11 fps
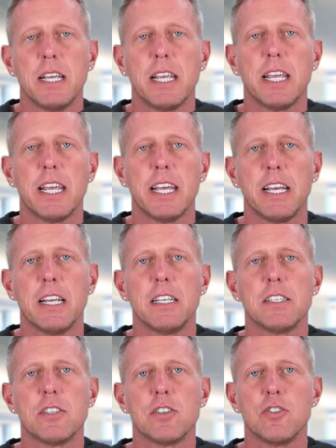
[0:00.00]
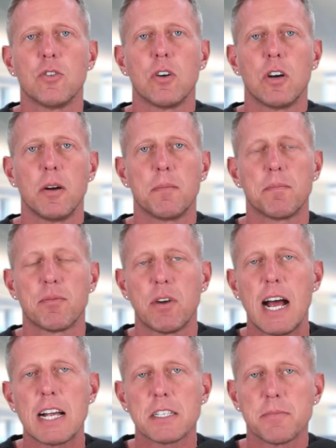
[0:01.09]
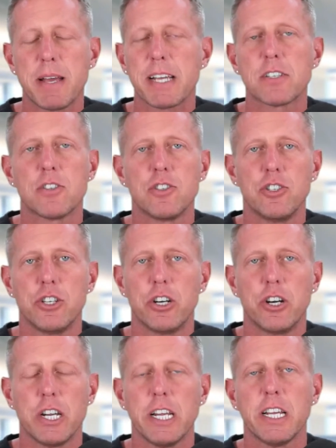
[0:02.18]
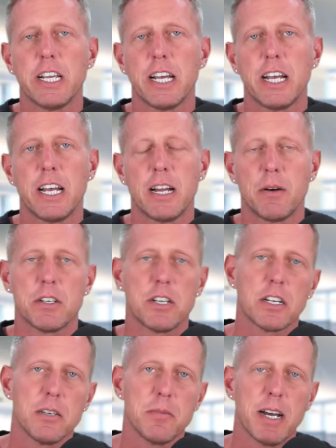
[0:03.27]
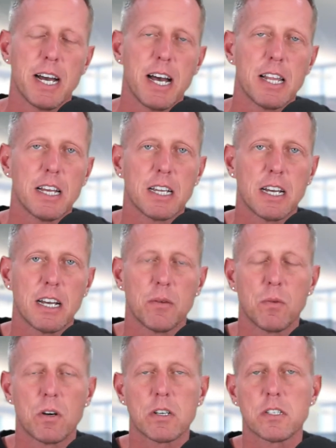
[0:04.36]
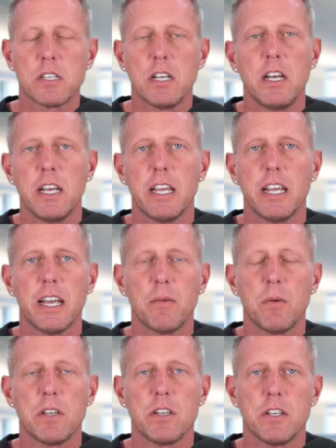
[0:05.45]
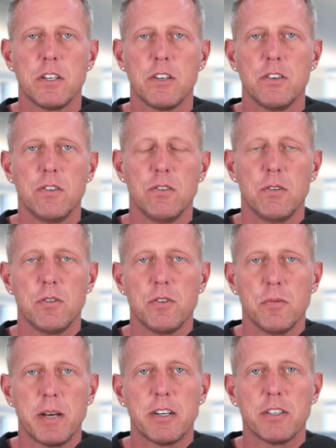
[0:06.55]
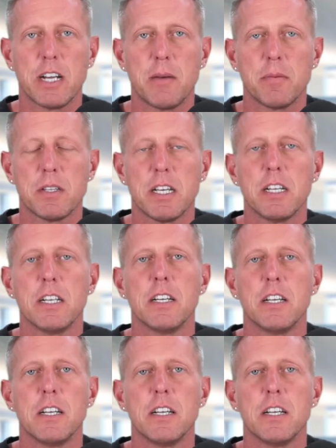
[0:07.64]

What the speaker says: is your prospect's journey. And I want to talk to you about how that kind of works and what you can do to do a better job with it.